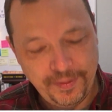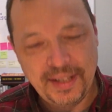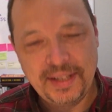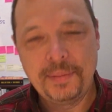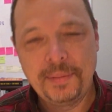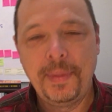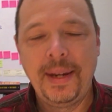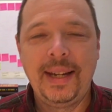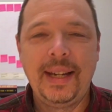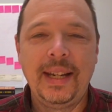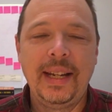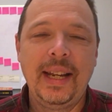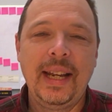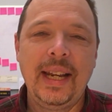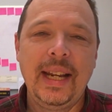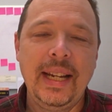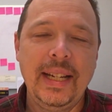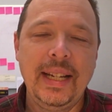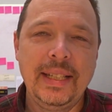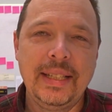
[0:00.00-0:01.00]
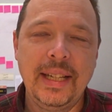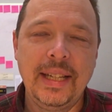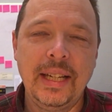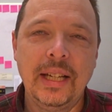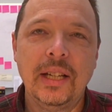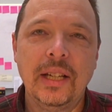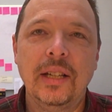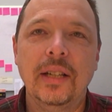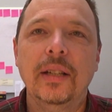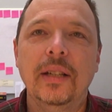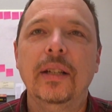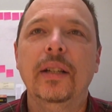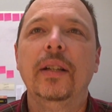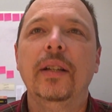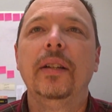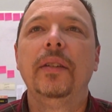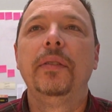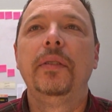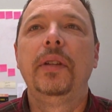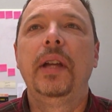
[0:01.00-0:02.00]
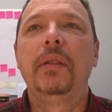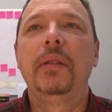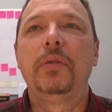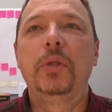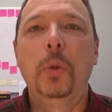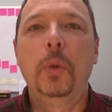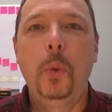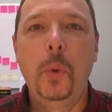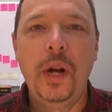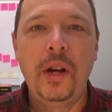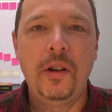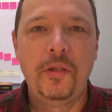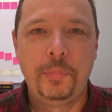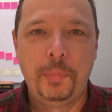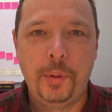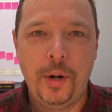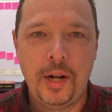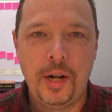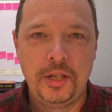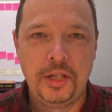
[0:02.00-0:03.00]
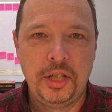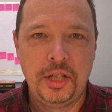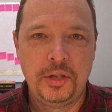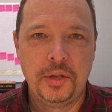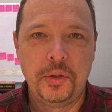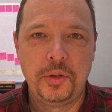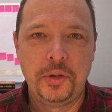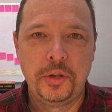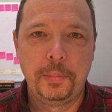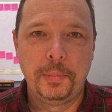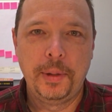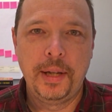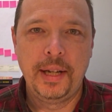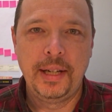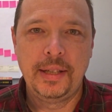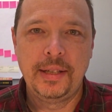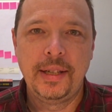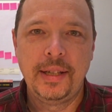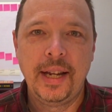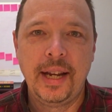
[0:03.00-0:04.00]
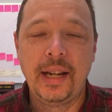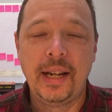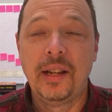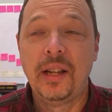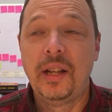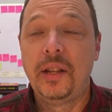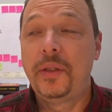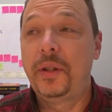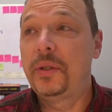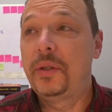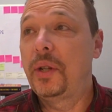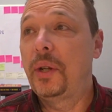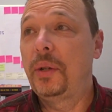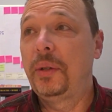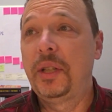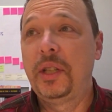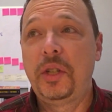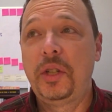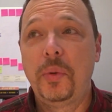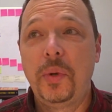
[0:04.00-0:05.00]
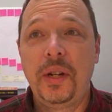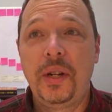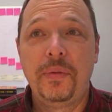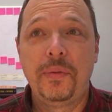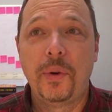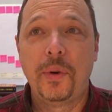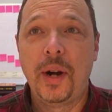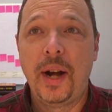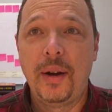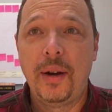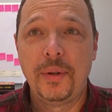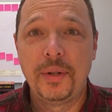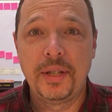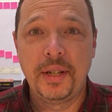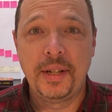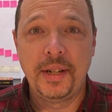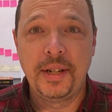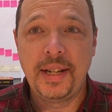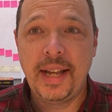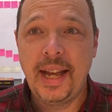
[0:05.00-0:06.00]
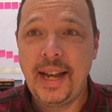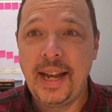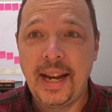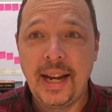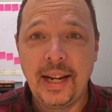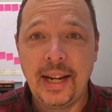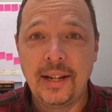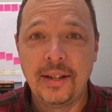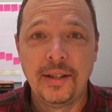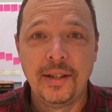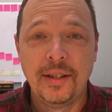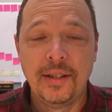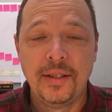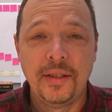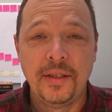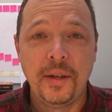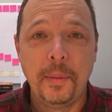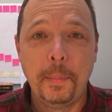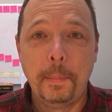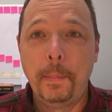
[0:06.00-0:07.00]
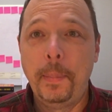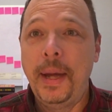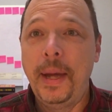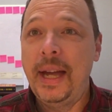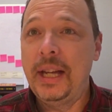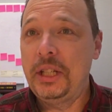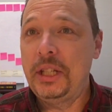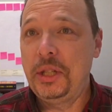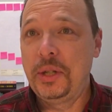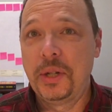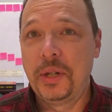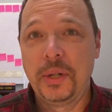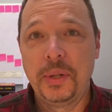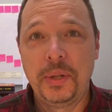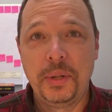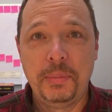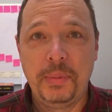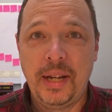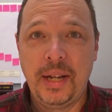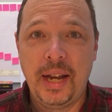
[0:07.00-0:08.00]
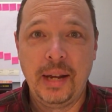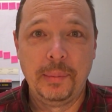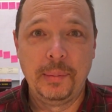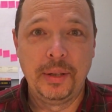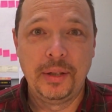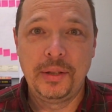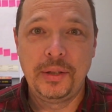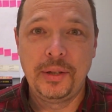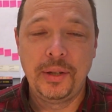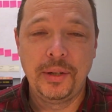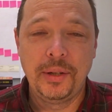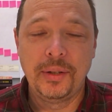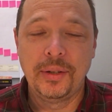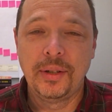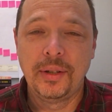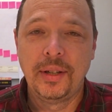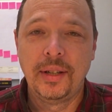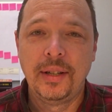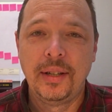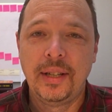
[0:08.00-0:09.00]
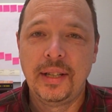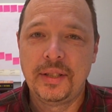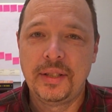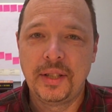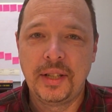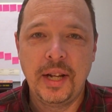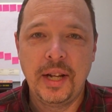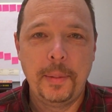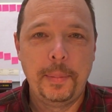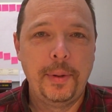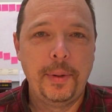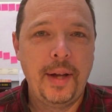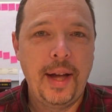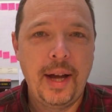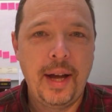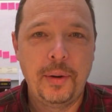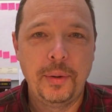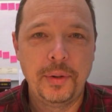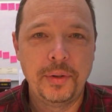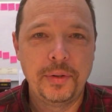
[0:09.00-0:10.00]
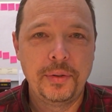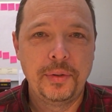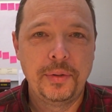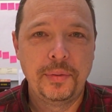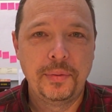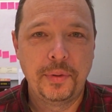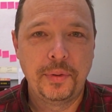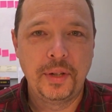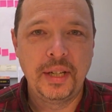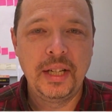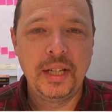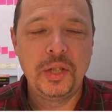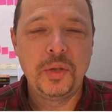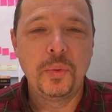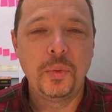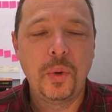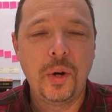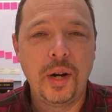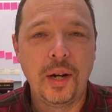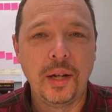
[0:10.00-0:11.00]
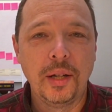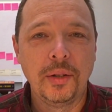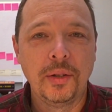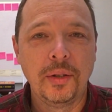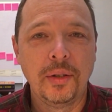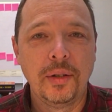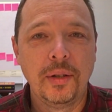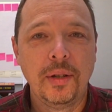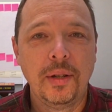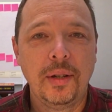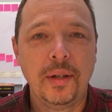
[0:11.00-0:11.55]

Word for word: Let's make it easy. You have 12 projects on your plate today. There's only 24 hours in a day. The best you're going to be able to do is a couple of hours for each one.